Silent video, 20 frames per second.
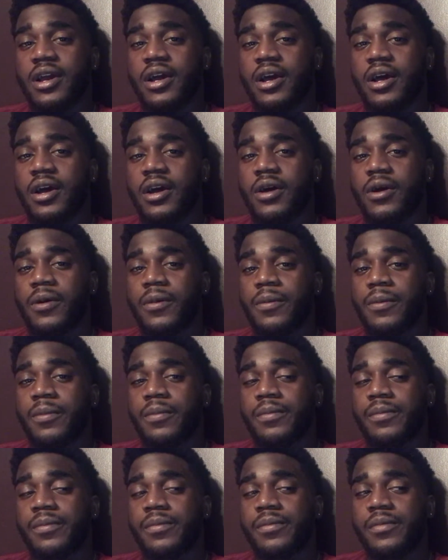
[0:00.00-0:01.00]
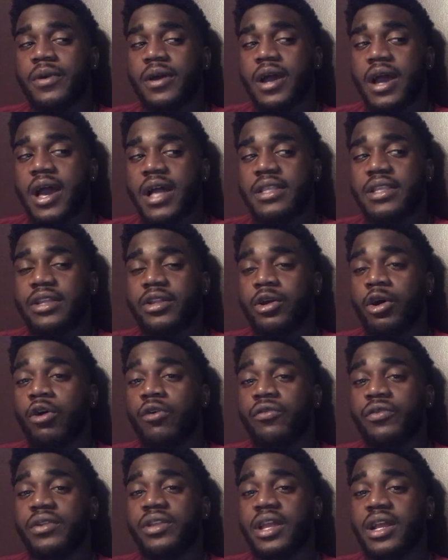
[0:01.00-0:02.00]
um, I did an
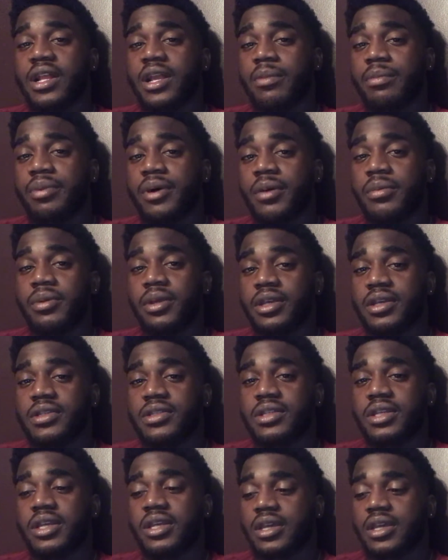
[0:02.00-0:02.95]
overnight at Publix,